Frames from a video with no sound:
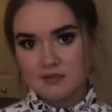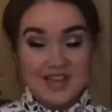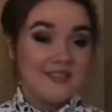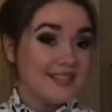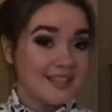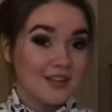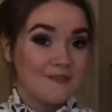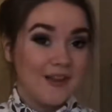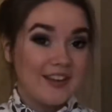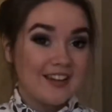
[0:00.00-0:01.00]
And that's how you
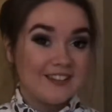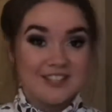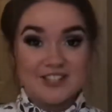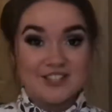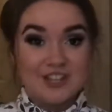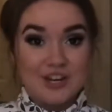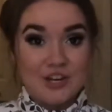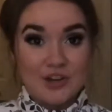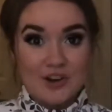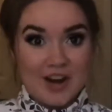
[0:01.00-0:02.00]
find auditions in
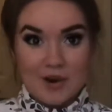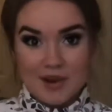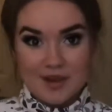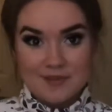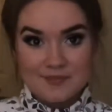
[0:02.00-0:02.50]
your area.